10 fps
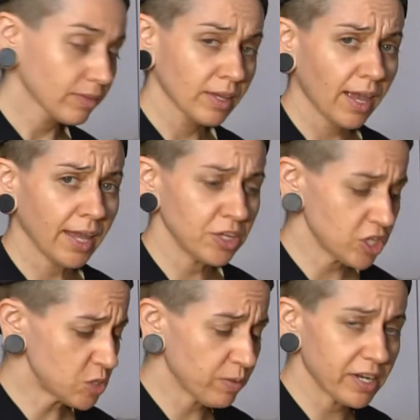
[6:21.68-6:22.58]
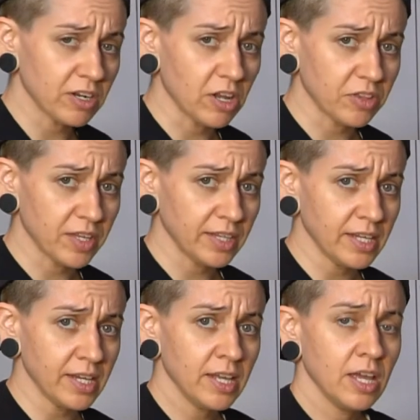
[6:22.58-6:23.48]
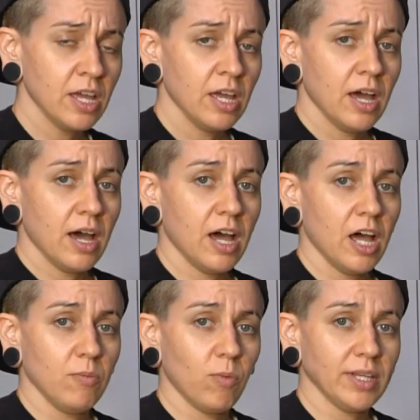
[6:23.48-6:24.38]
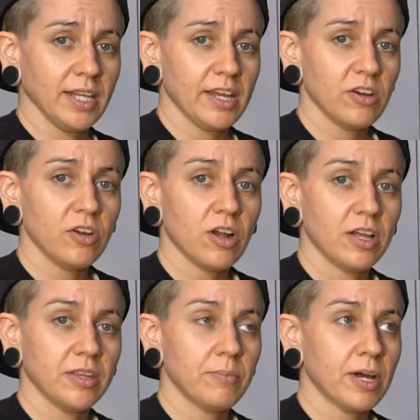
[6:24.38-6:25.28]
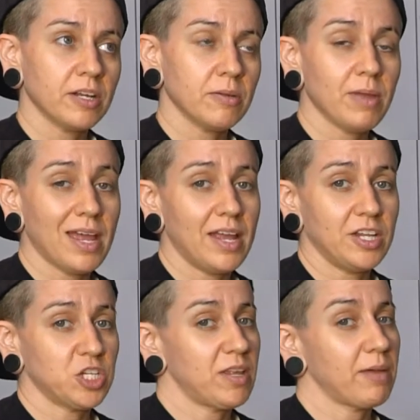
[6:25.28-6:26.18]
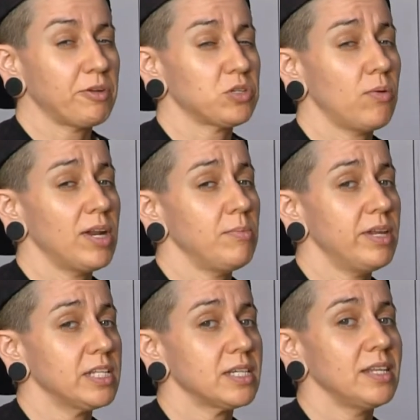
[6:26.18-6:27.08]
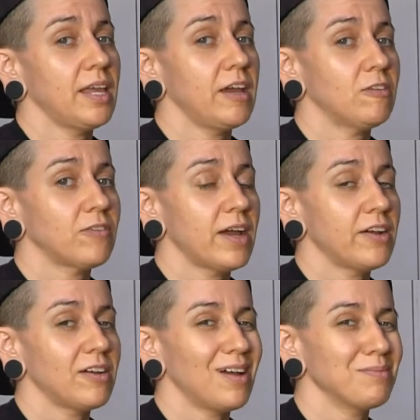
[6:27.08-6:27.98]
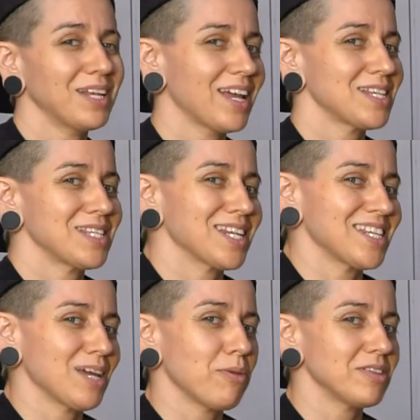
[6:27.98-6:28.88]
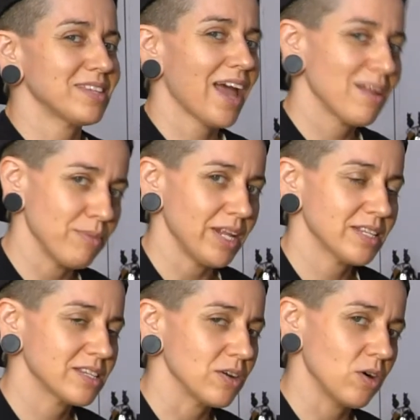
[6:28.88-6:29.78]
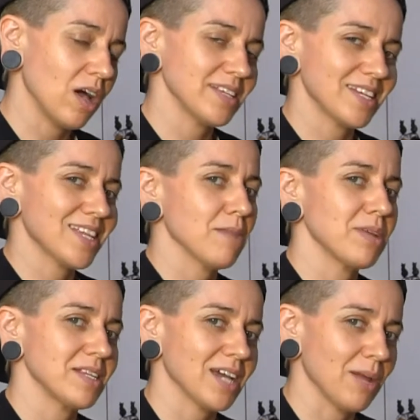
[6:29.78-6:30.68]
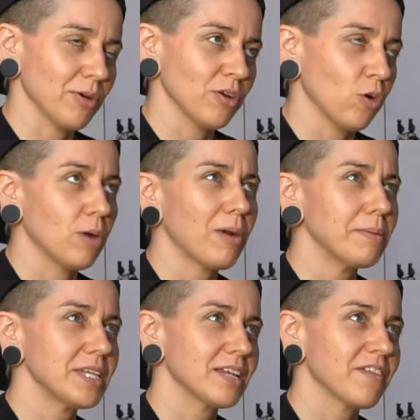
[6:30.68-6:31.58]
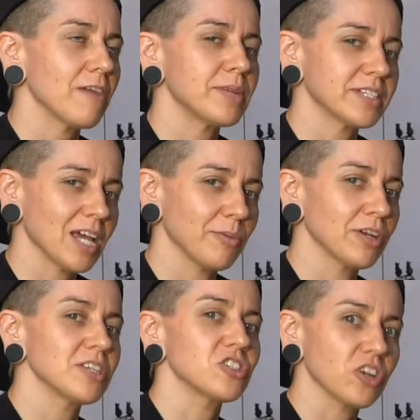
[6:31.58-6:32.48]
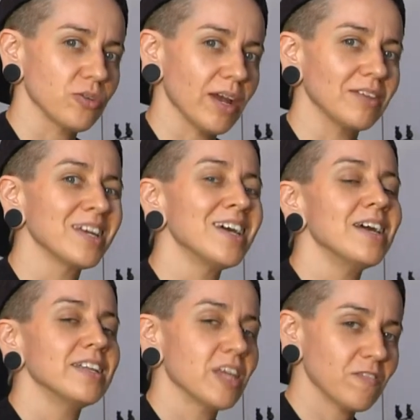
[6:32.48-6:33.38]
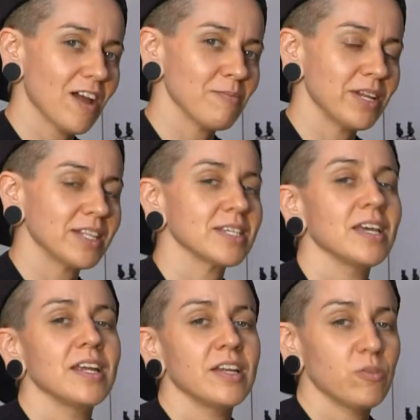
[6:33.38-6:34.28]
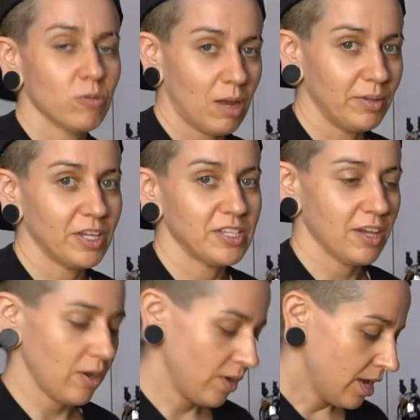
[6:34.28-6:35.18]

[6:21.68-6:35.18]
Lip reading: and just spread it all thinly. 1 layer on the bottom, and it should take about 20 minutes in the air fryer. I'm gonna guess it's gonna take about 10 minutes. So I'll set a 10-minute timer, or I'll probably set a 5-minute timer, stir it around, another 5 minutes, and we're probably good to go.